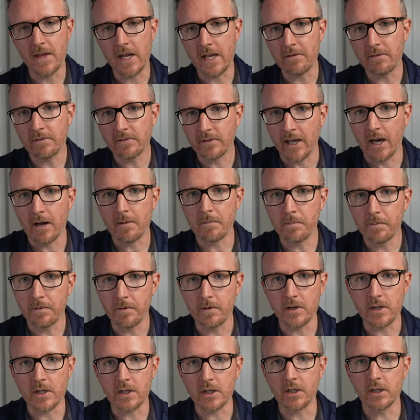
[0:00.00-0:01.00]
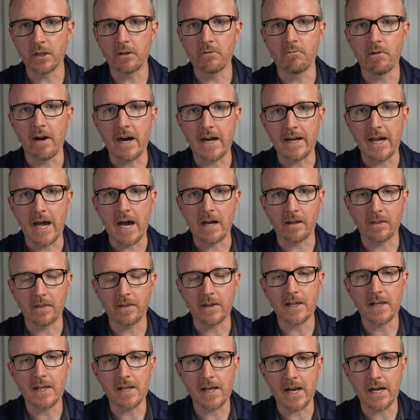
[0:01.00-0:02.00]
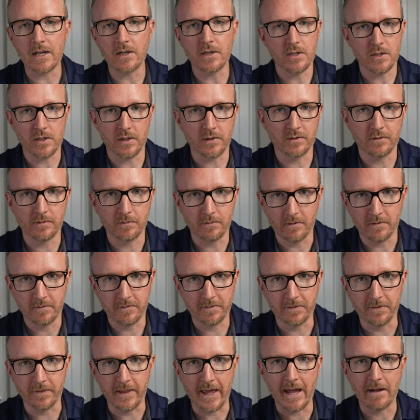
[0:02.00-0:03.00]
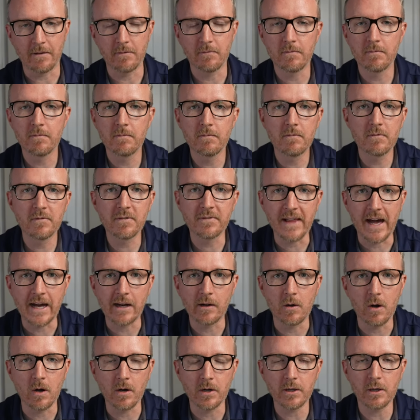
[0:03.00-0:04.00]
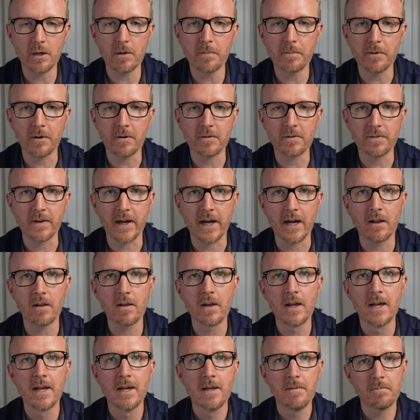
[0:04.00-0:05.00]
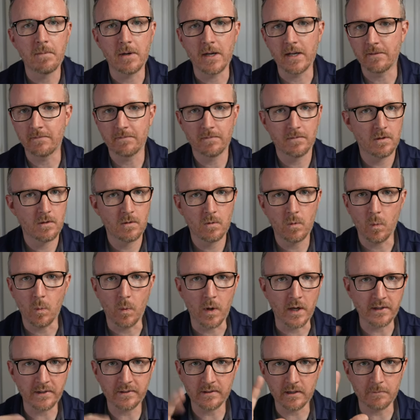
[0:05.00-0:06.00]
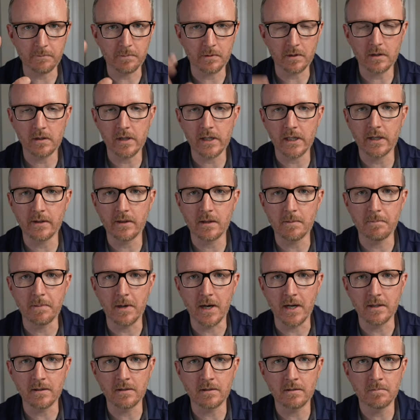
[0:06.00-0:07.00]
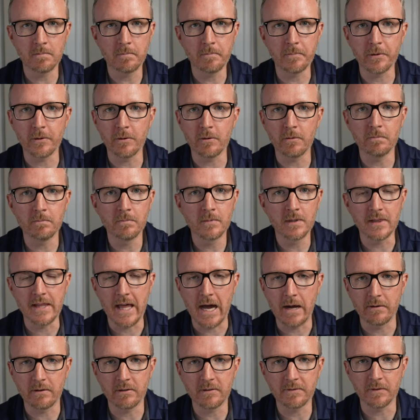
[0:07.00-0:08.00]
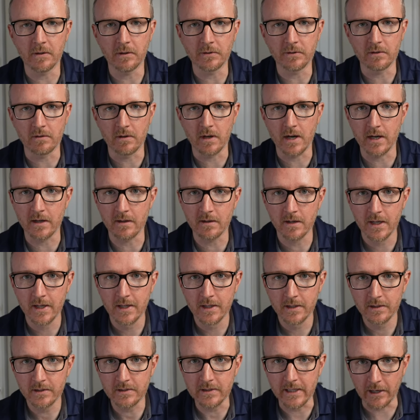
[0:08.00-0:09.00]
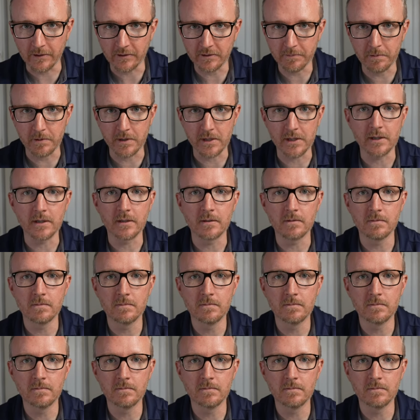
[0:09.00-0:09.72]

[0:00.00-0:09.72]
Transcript: they sound pretty good right out of the gate, just flat audio profile. But one simple click of the button, boom, loudness filter on, sounds pretty good.